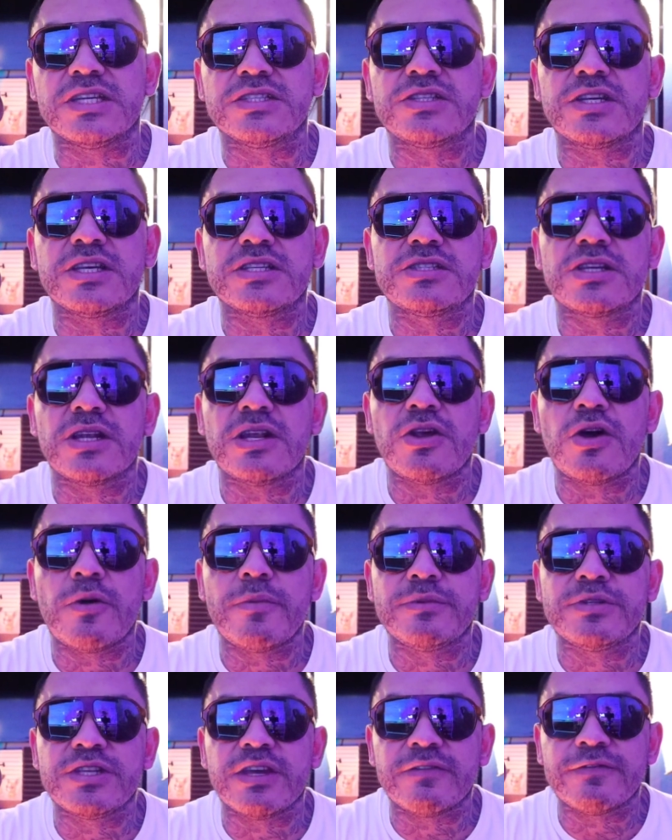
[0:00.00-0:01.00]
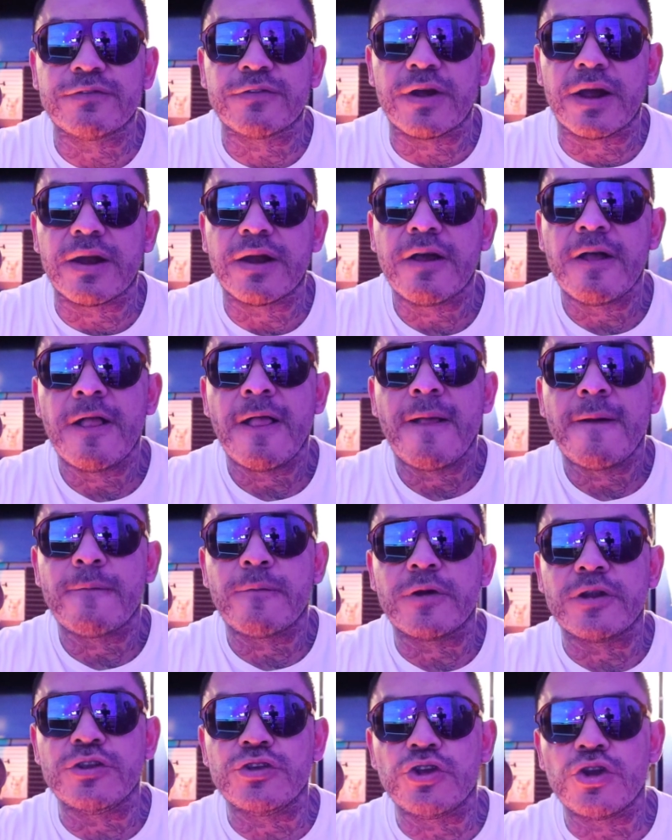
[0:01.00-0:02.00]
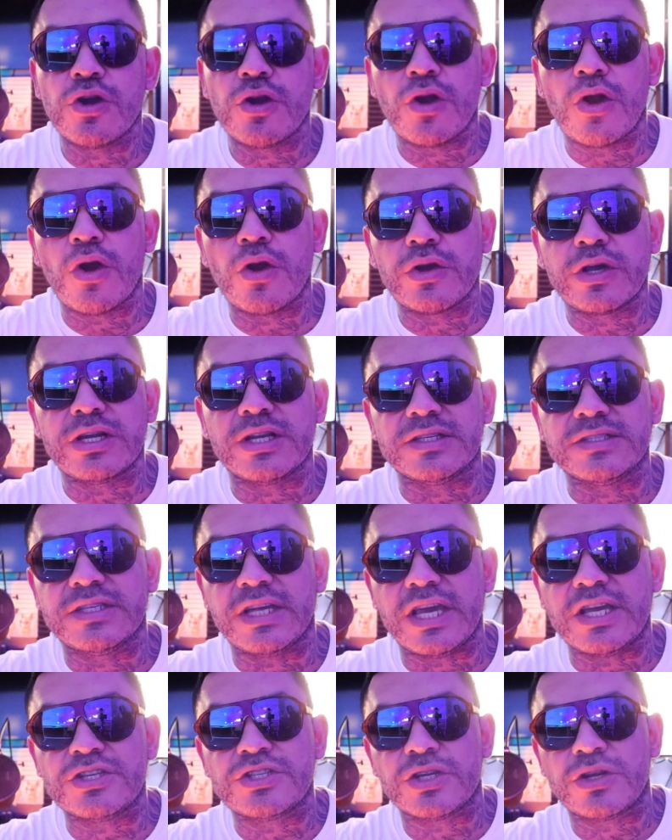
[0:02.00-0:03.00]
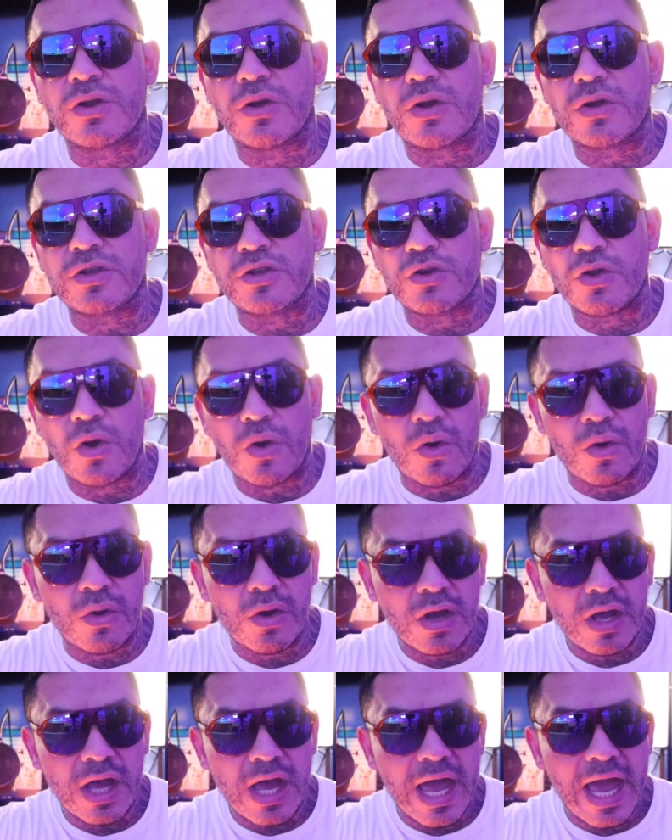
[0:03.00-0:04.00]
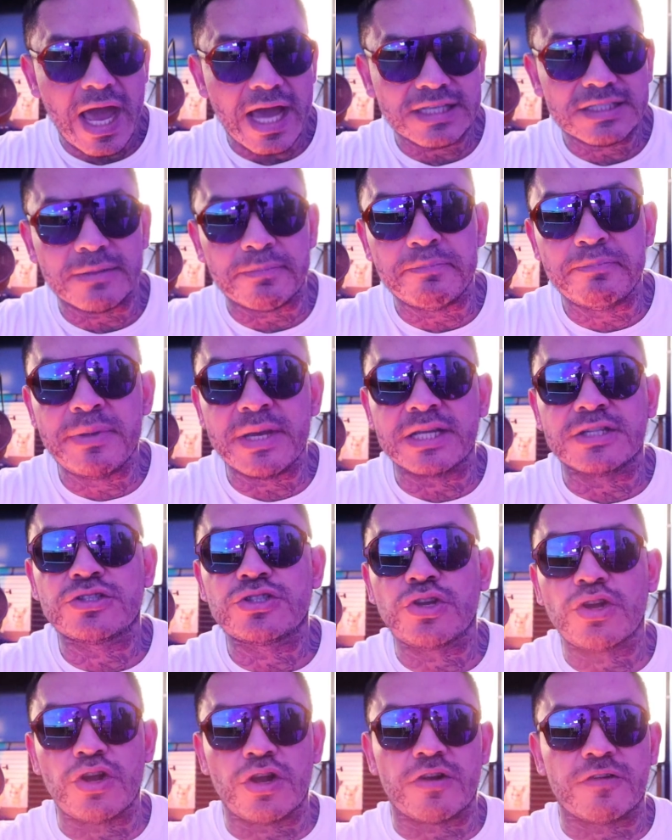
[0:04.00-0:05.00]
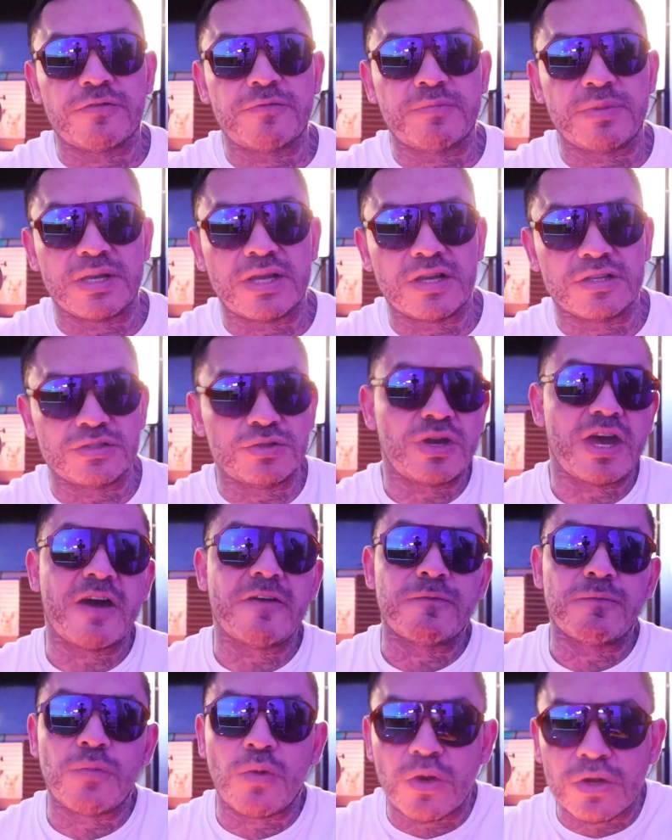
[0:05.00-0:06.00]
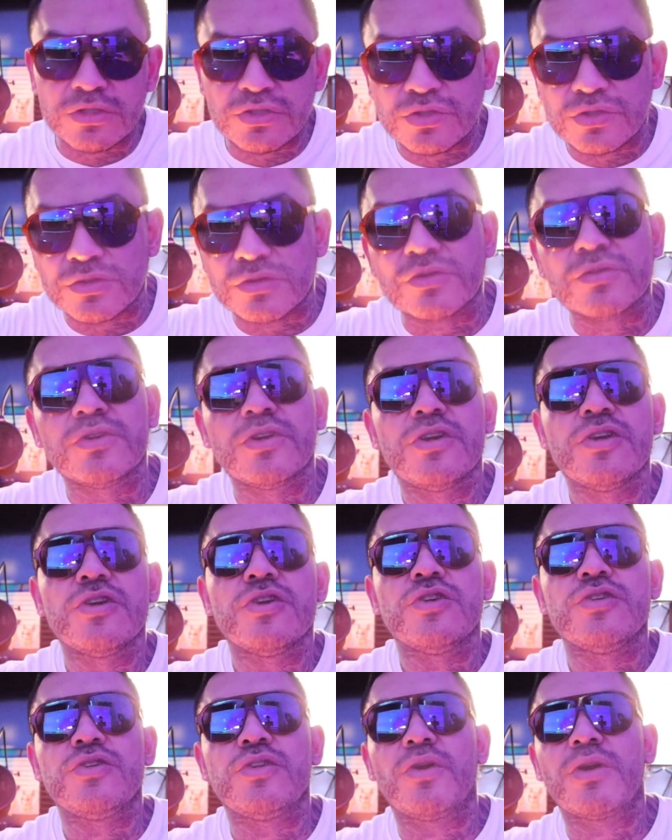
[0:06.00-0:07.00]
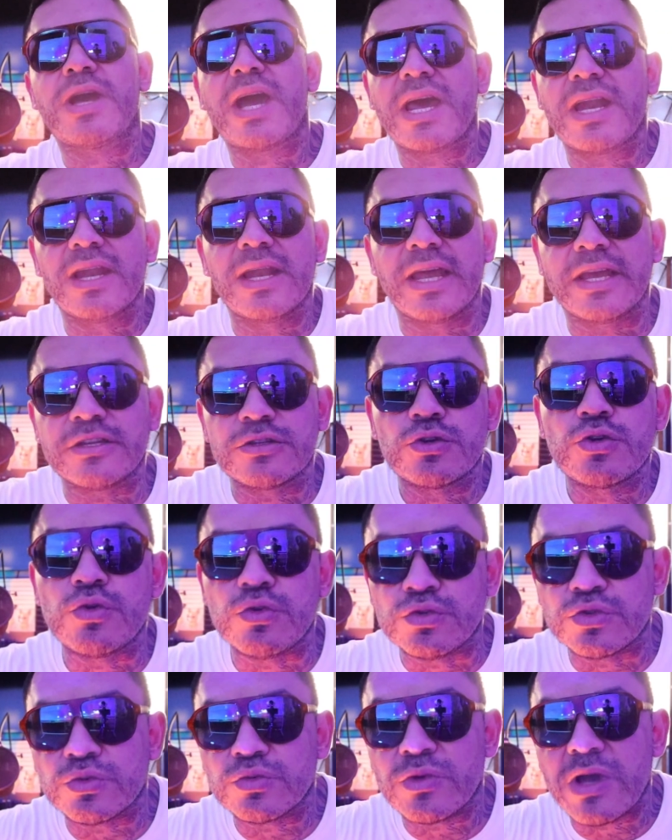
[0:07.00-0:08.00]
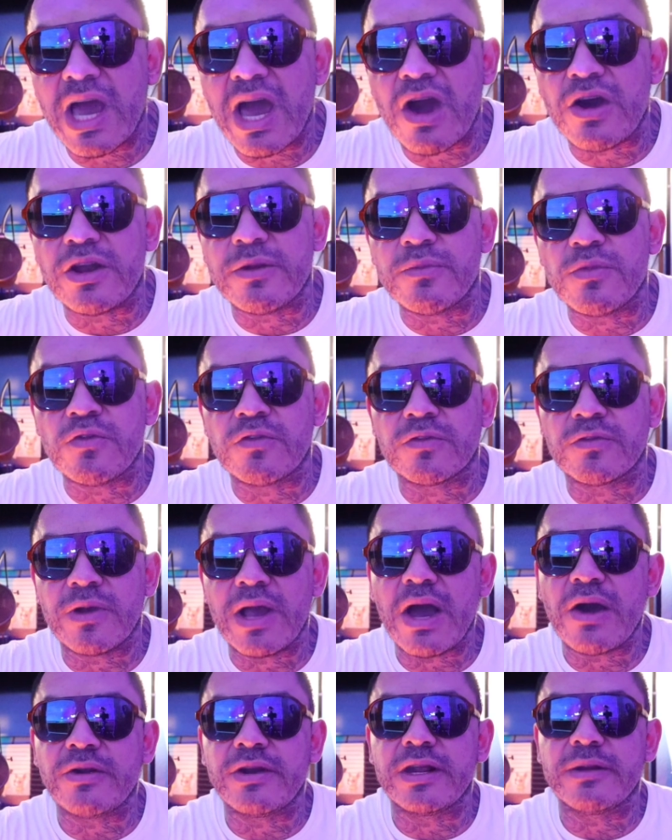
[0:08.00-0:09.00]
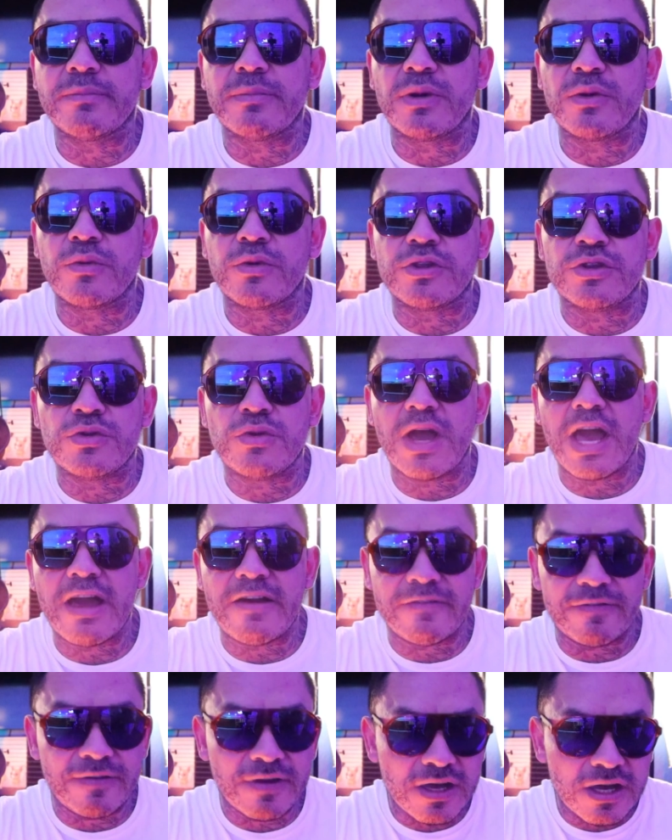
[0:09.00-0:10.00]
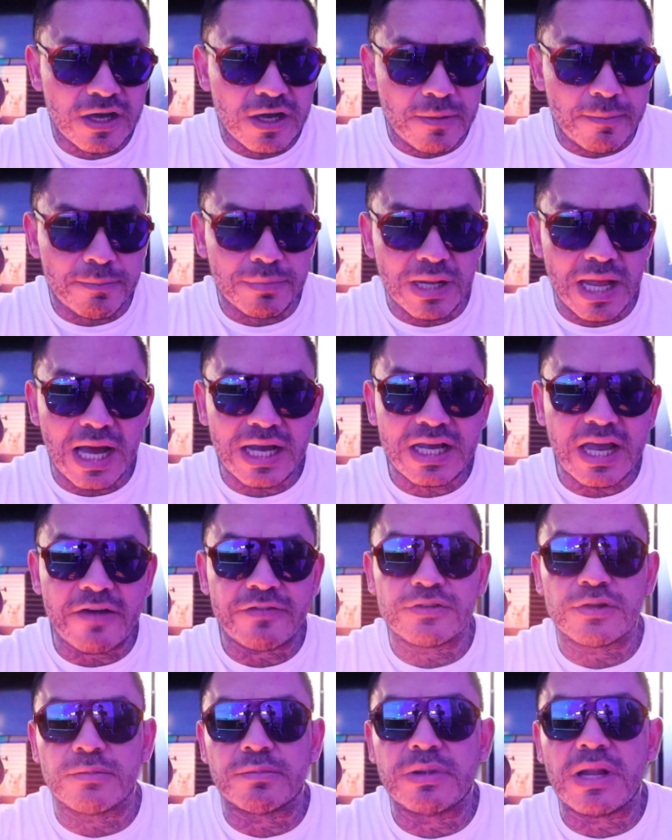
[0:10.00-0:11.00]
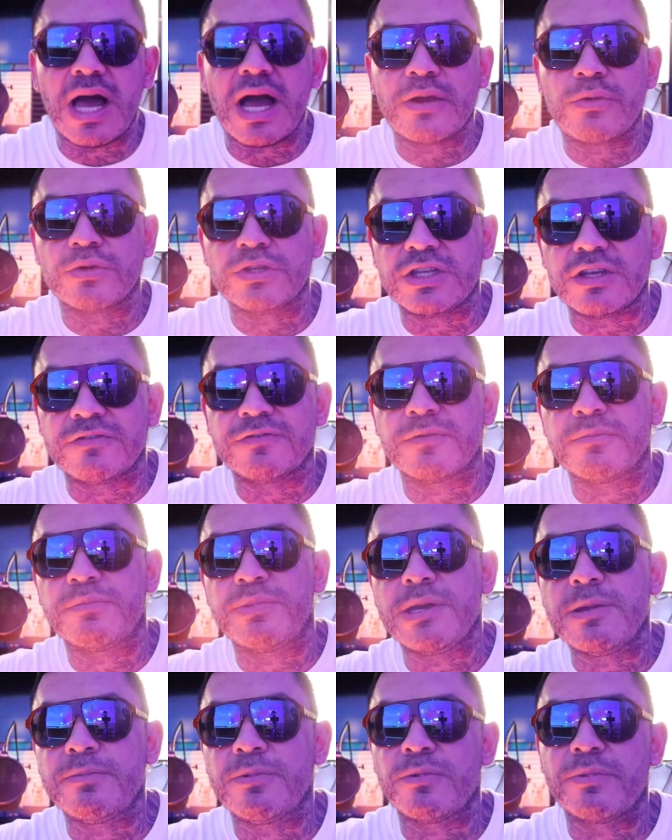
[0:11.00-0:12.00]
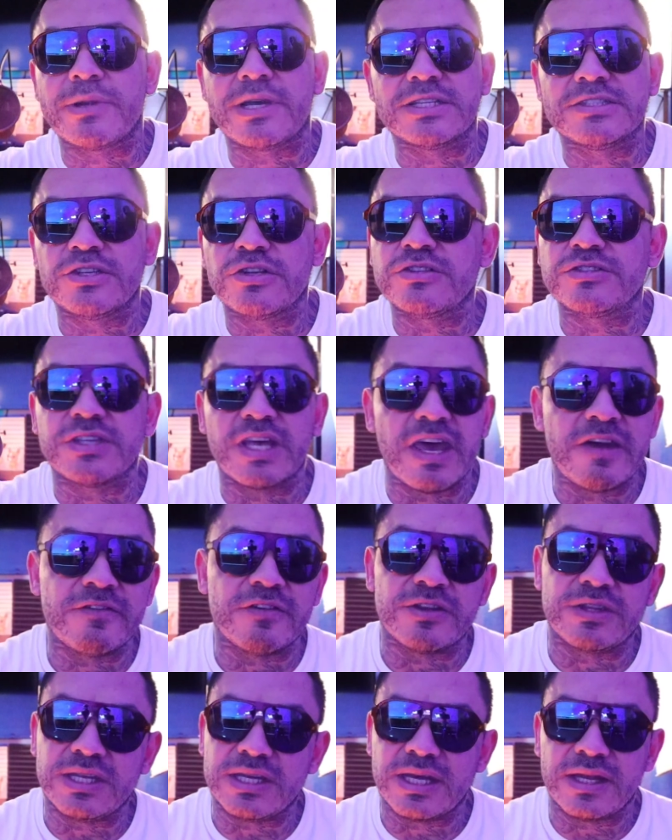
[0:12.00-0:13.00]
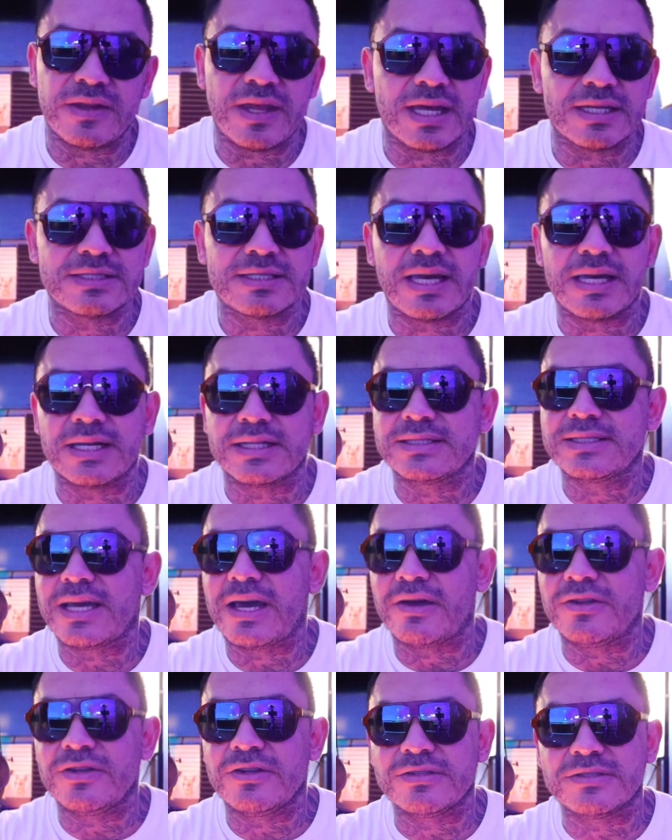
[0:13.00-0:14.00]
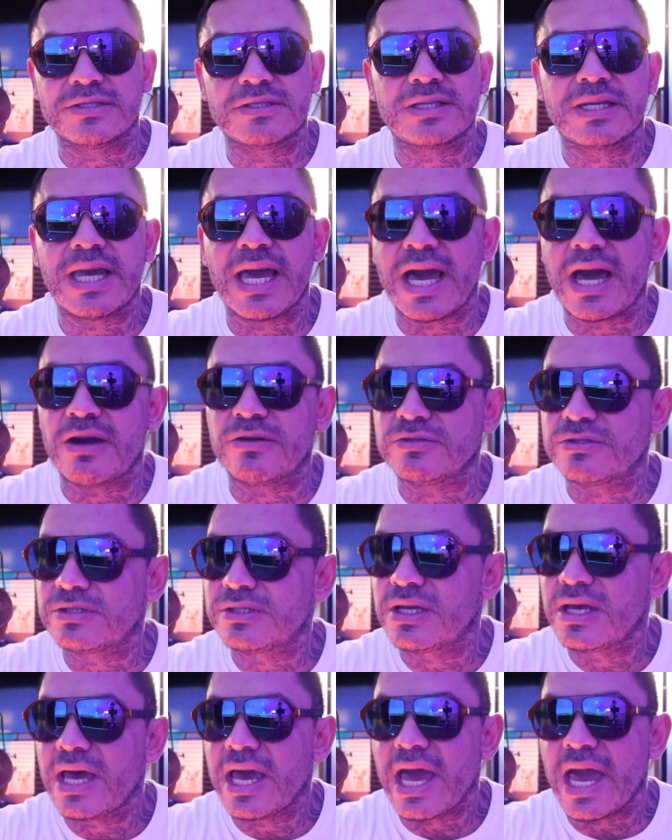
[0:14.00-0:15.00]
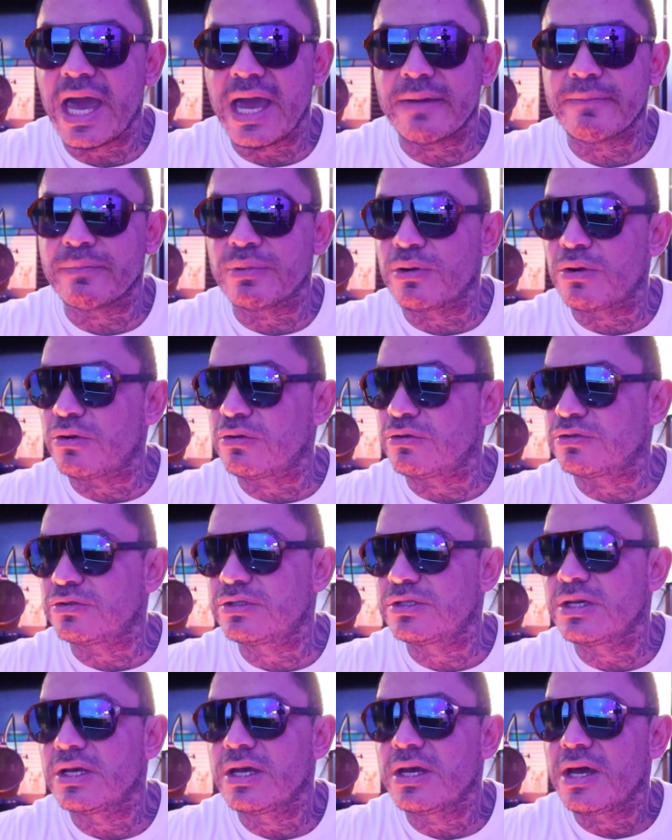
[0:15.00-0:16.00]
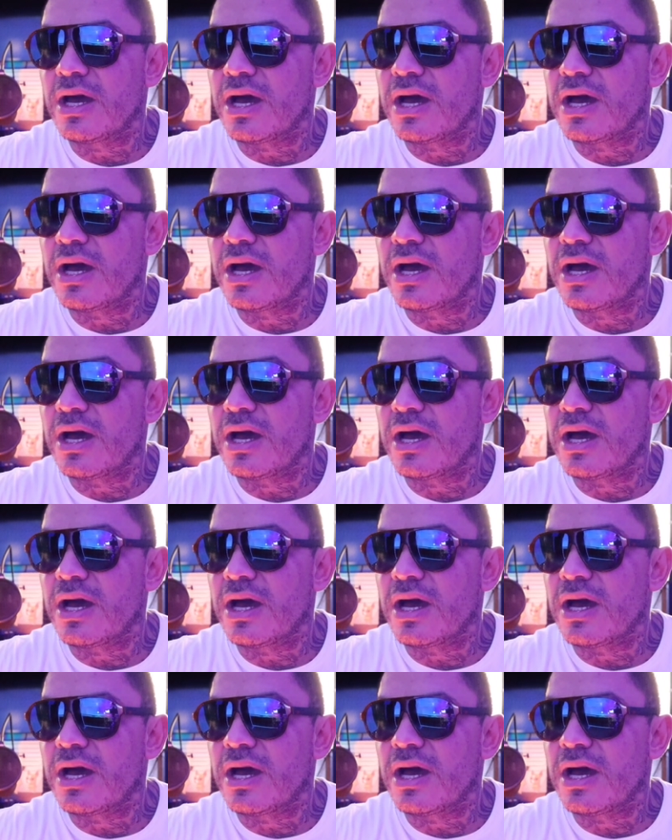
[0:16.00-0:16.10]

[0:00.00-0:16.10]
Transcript: It's a little different when your organization, you know, has a big turf, because you have more to, you know, kind of like cruise around and move around in. But when you have block after block with different people, because there's everything on that side of town. There's Counts, Ambrose,